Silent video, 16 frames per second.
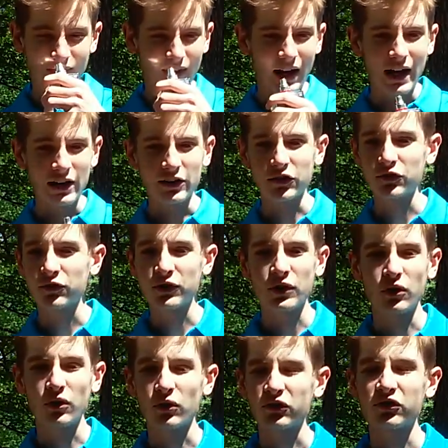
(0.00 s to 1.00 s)
I just
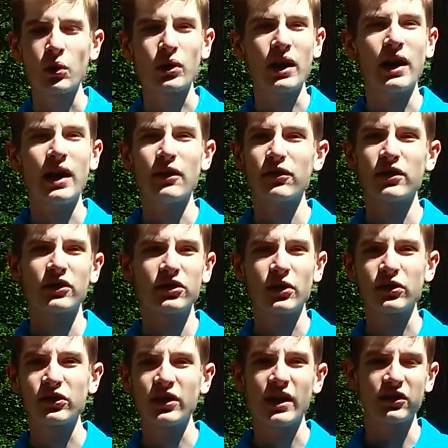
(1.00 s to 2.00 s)
feel so confident,
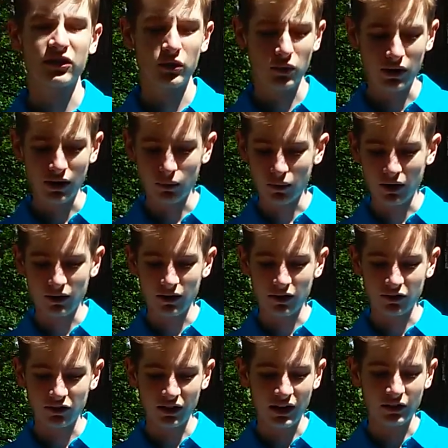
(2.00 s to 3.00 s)
so sexy when I wear
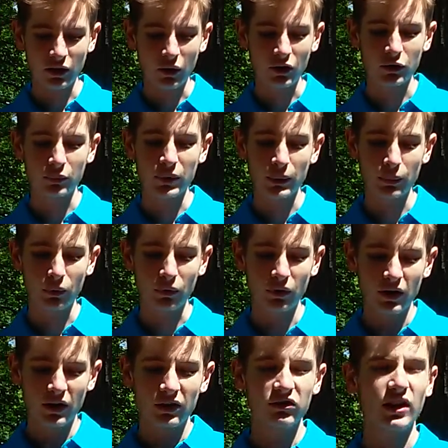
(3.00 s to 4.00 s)
this, and I know other people
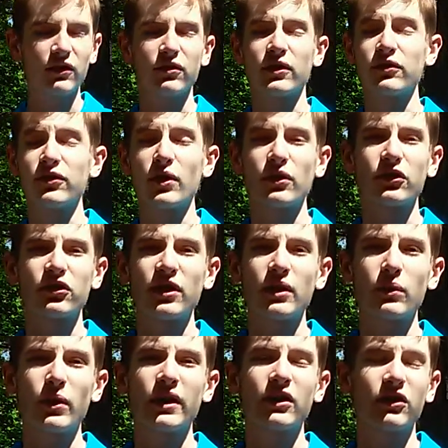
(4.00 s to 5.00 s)
definitely feel the
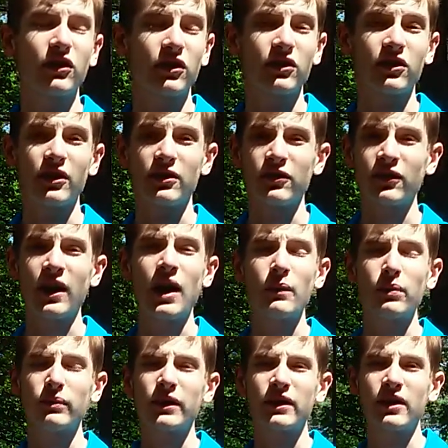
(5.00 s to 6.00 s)
same way because this is a
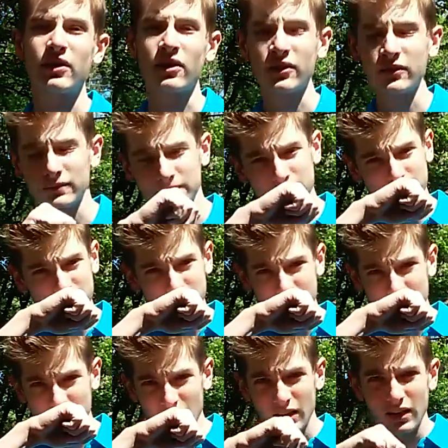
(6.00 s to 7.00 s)
compliment getter.
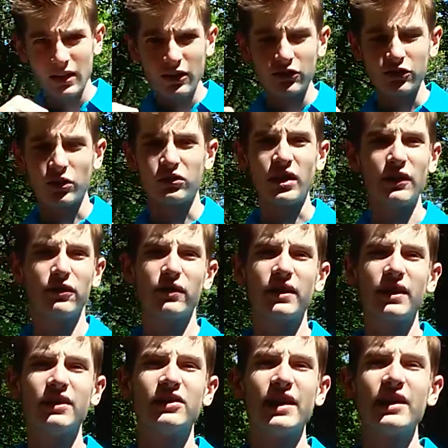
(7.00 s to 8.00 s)
So
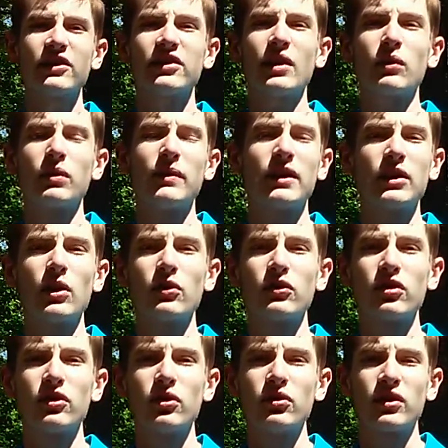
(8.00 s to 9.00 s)
definitely a date scent, one of my
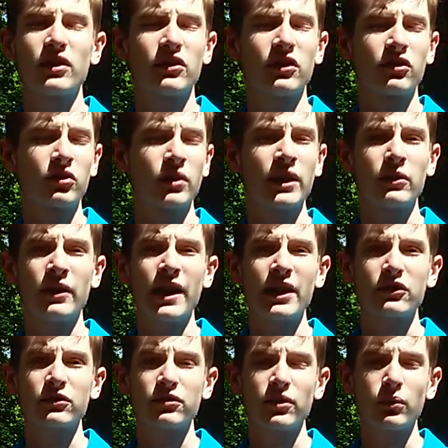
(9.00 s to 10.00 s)
go-tos, gets this great
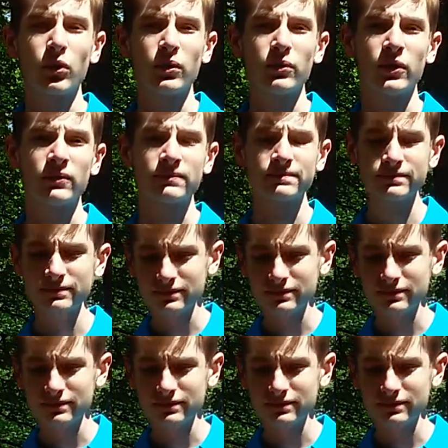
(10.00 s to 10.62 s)
reaction from women.